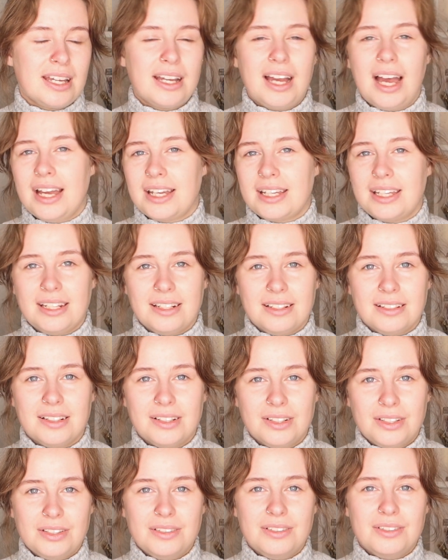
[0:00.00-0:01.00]
I can
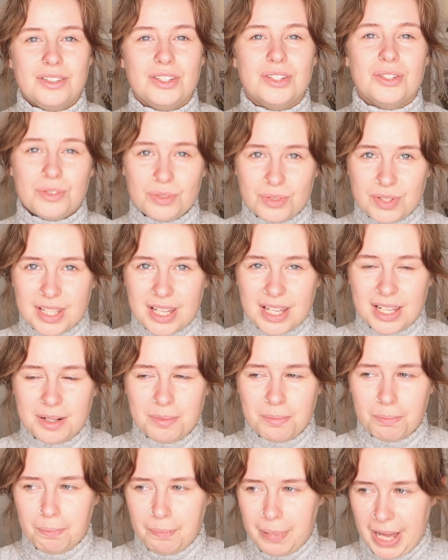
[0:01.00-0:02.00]
use
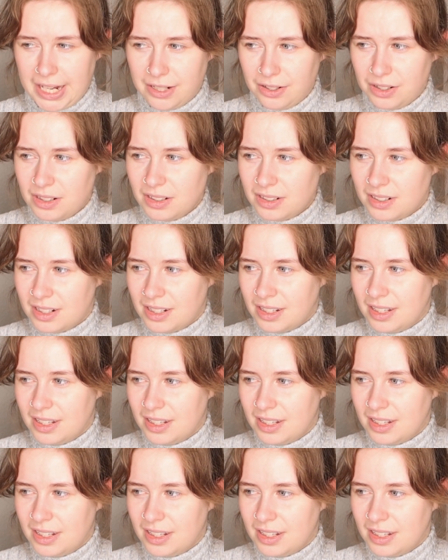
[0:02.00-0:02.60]
it better.